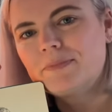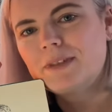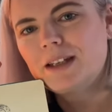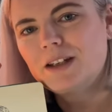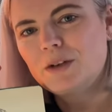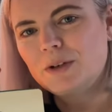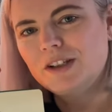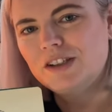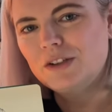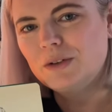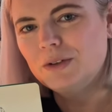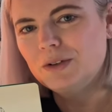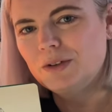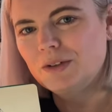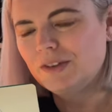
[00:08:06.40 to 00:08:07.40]

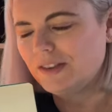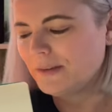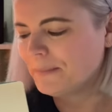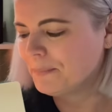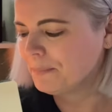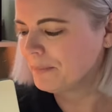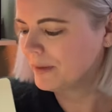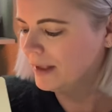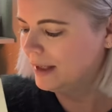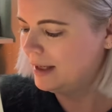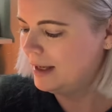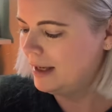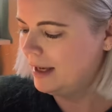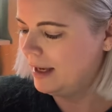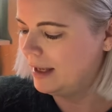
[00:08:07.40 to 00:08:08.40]
crystals.
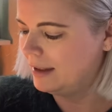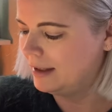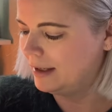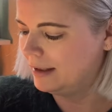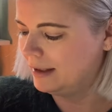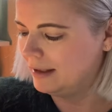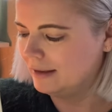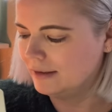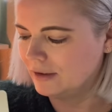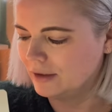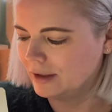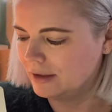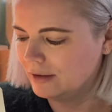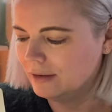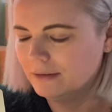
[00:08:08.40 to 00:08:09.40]
And then I
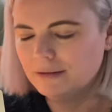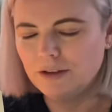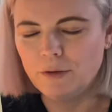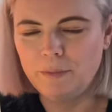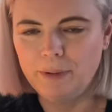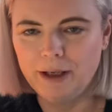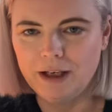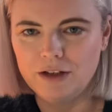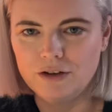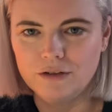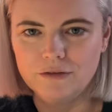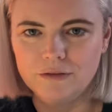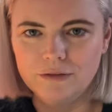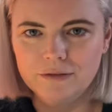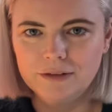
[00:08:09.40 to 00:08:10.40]
started a page
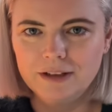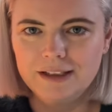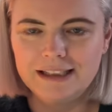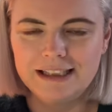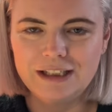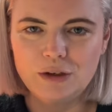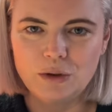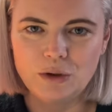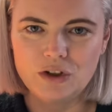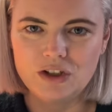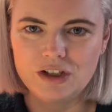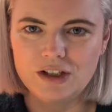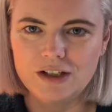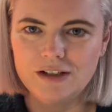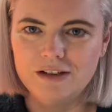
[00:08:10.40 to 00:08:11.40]
of sea
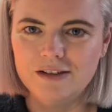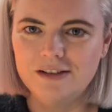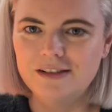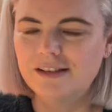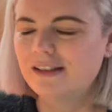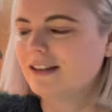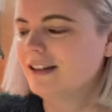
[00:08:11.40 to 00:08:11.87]
urchins.